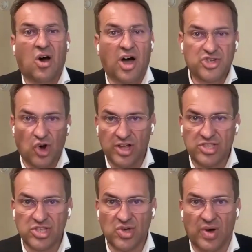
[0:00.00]
I
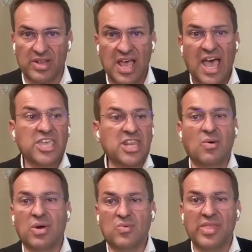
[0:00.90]
tried to do it. And you
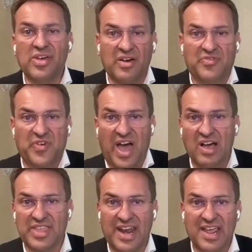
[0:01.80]
know what? Whether I
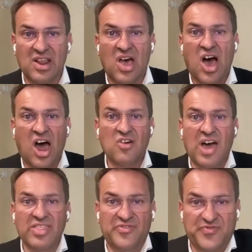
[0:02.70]
failed at it, I'd
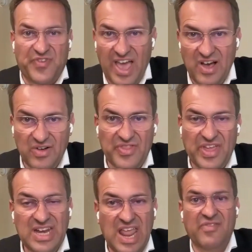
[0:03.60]
rather fail
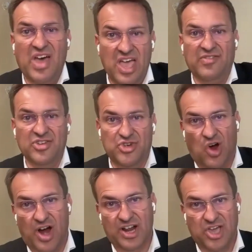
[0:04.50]
than never even
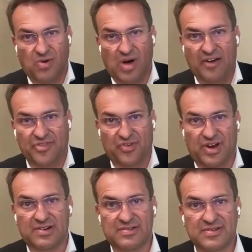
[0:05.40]
trying to go
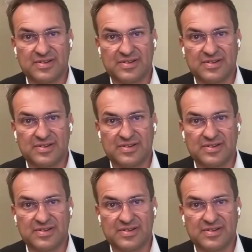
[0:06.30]
after it.